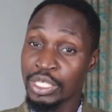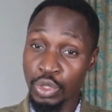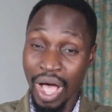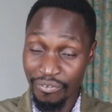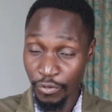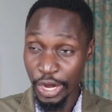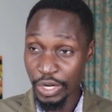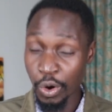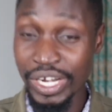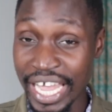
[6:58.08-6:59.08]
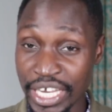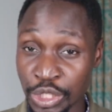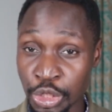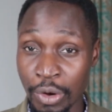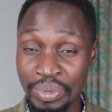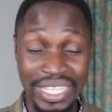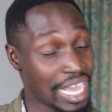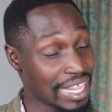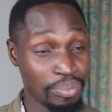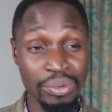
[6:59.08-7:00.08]
So avoid online shopping.
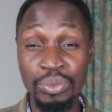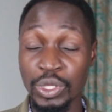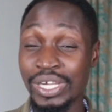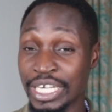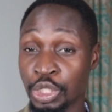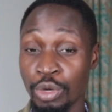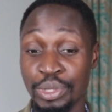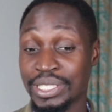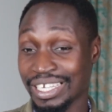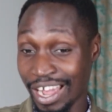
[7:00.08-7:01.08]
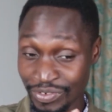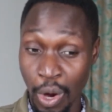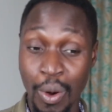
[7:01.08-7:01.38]
The other problem with online shopping is that after